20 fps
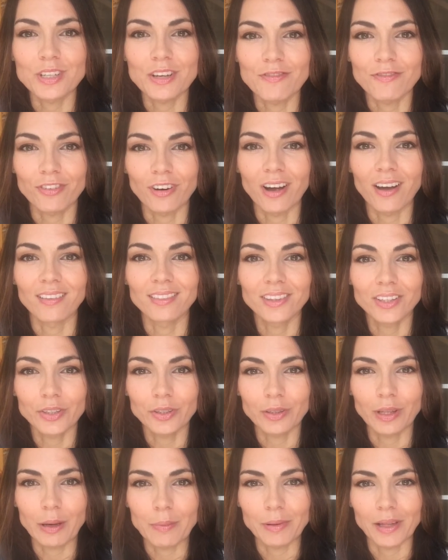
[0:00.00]
in front,
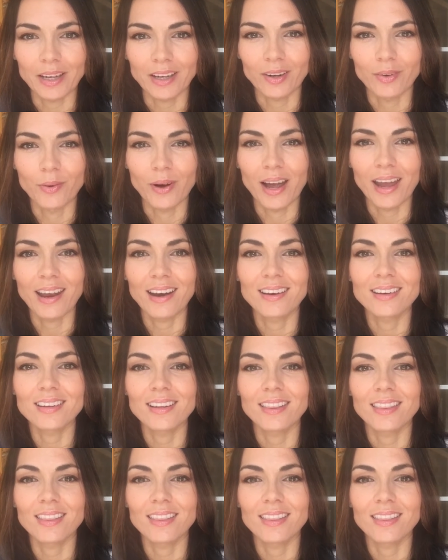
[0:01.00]
literally black and white,